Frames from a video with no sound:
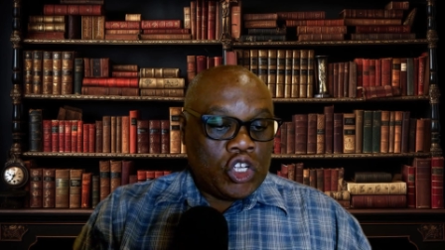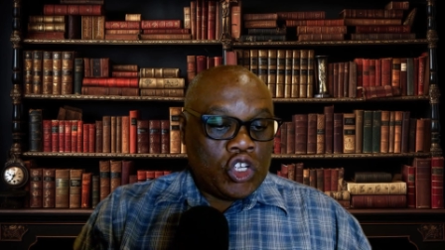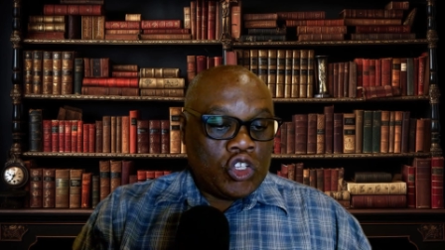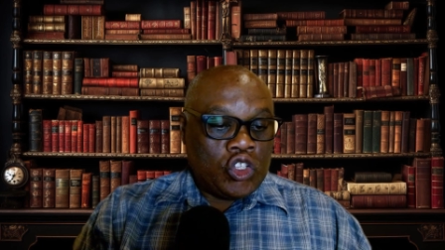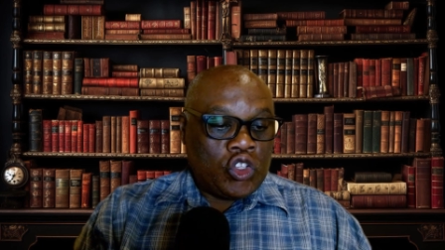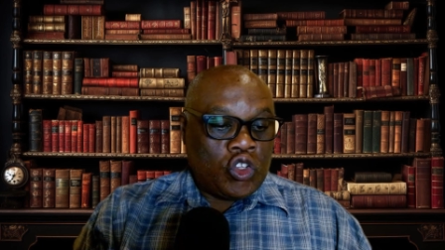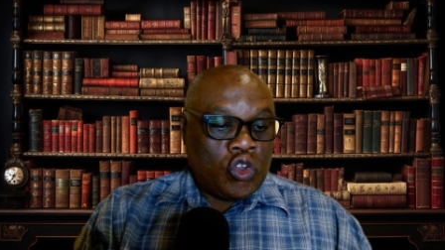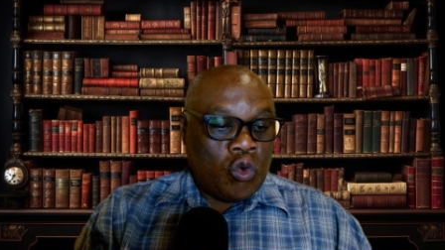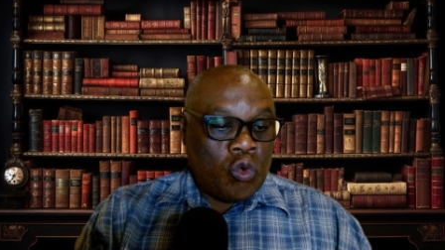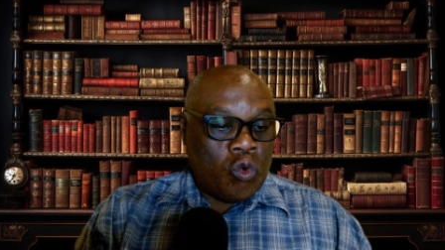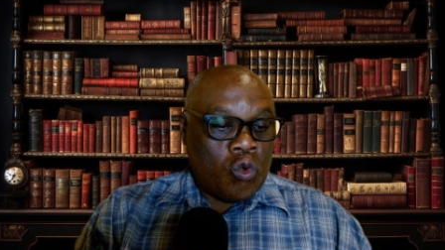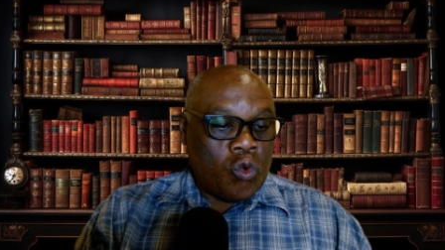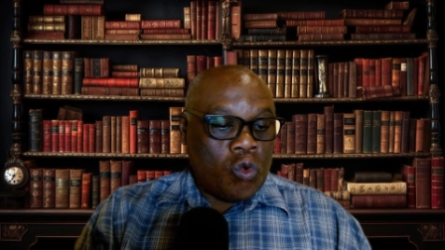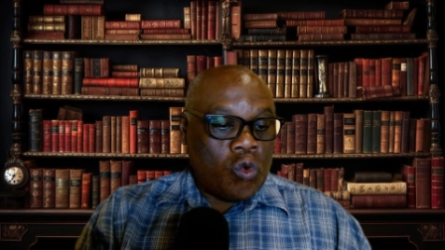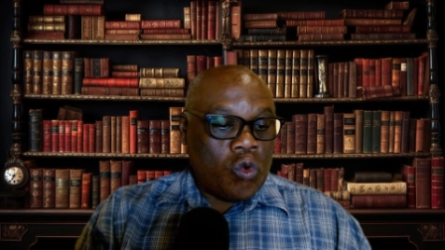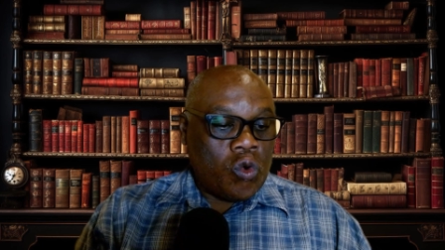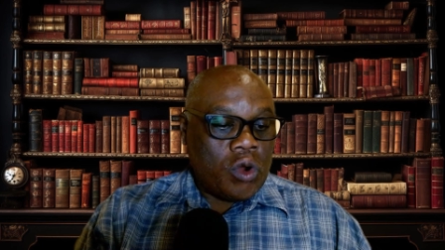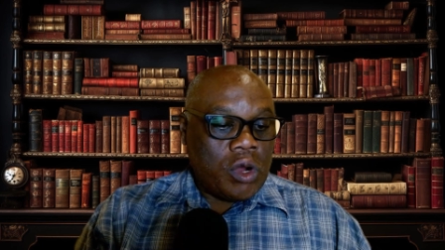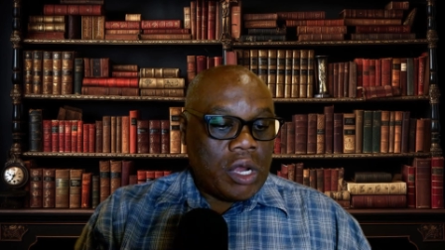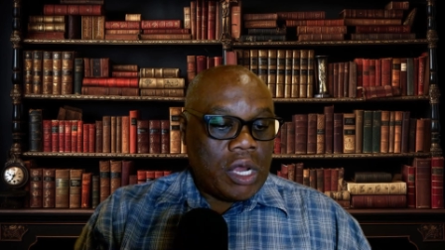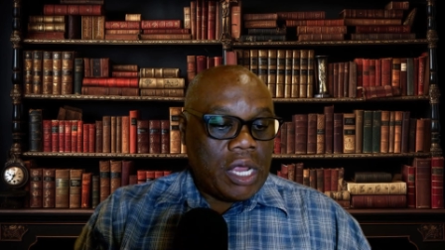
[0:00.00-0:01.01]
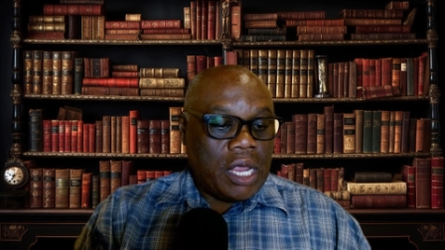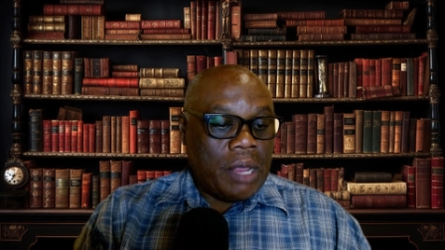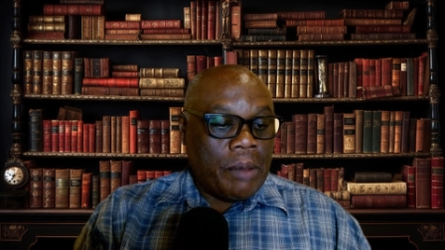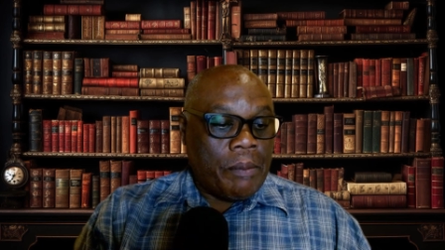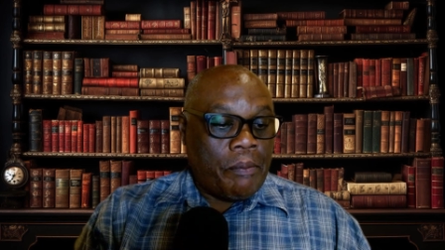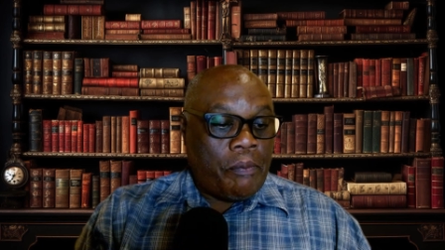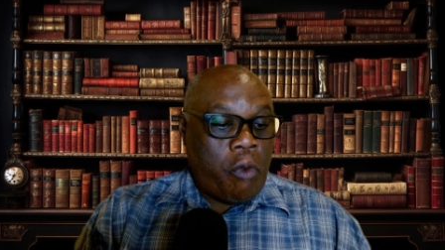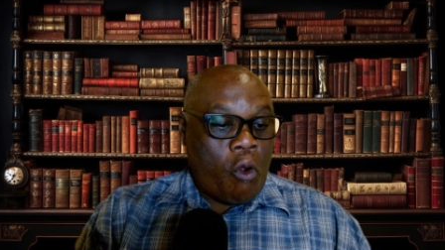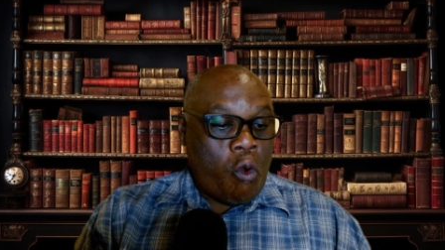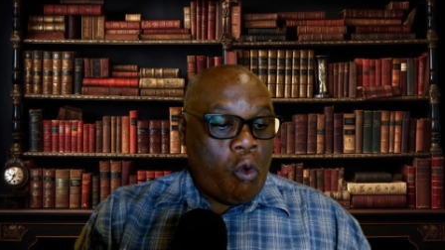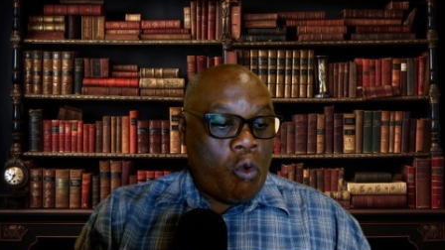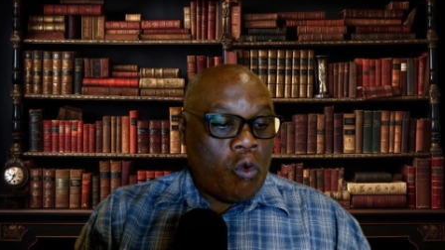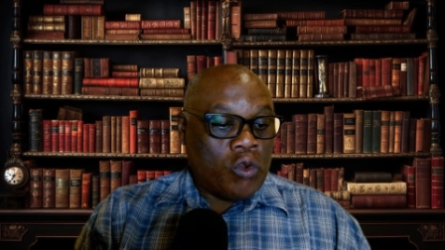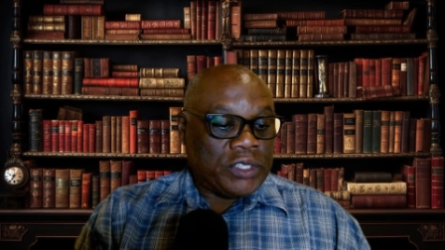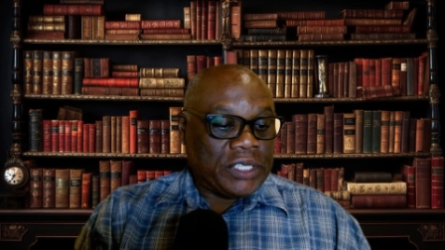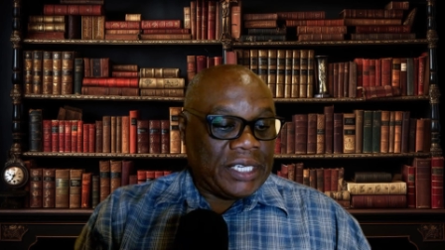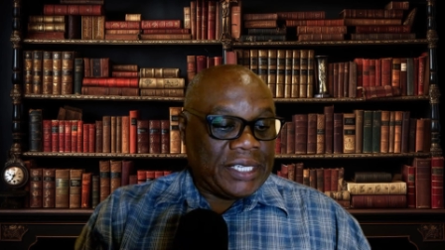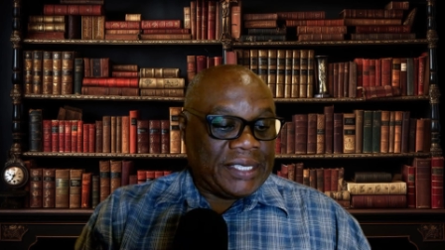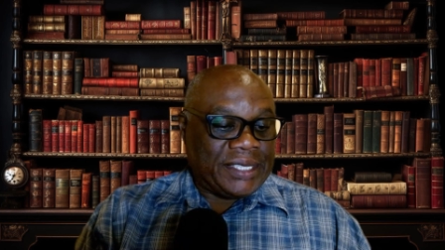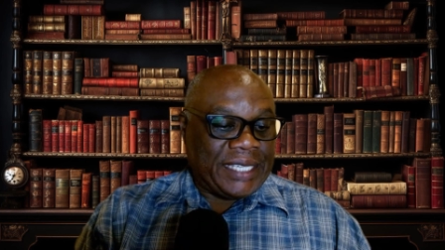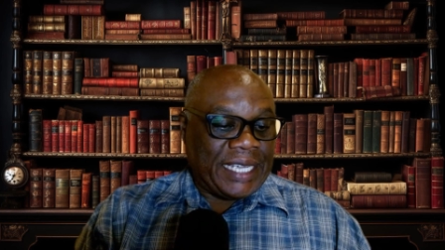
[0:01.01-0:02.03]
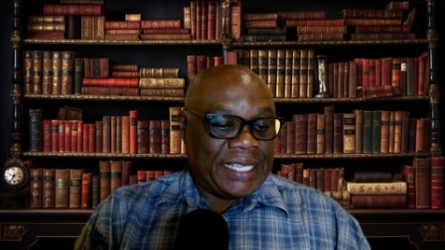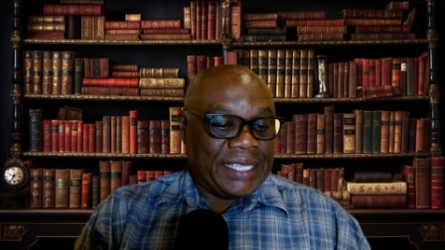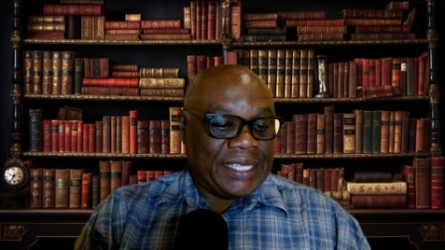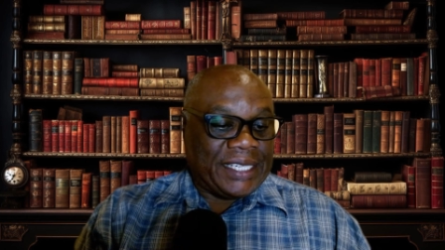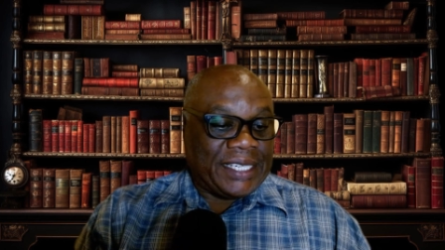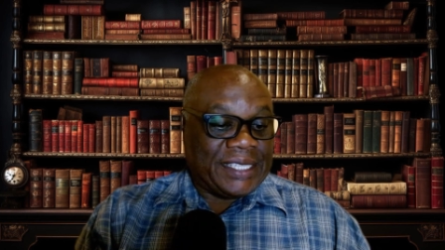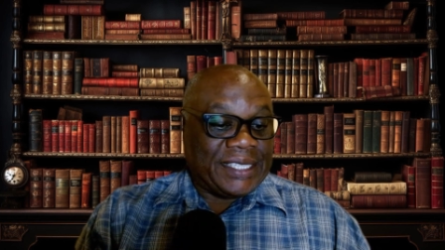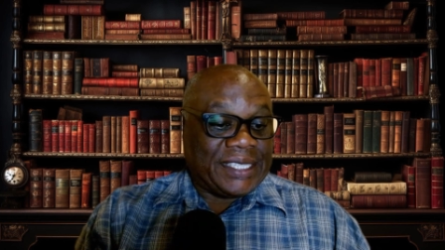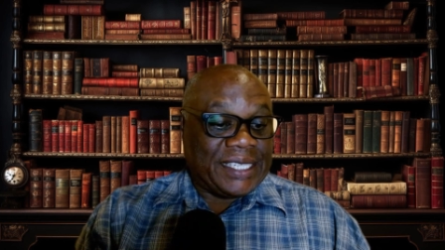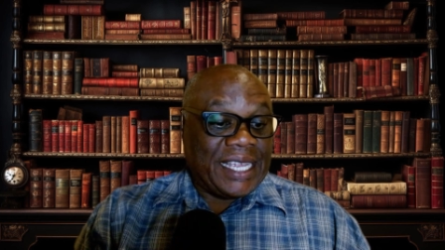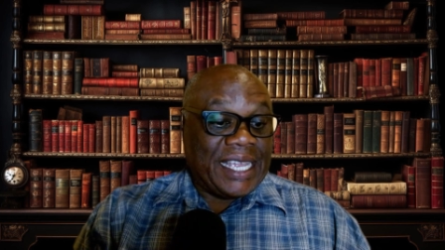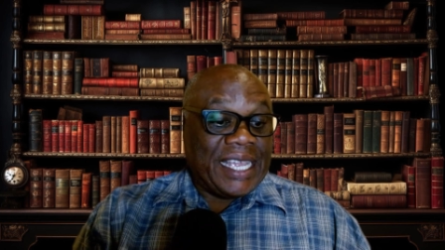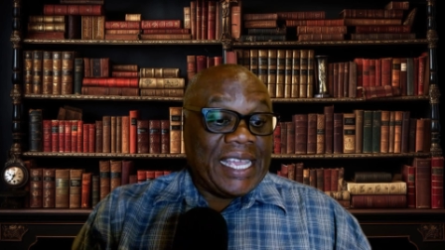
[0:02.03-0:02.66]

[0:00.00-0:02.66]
to impose a sentence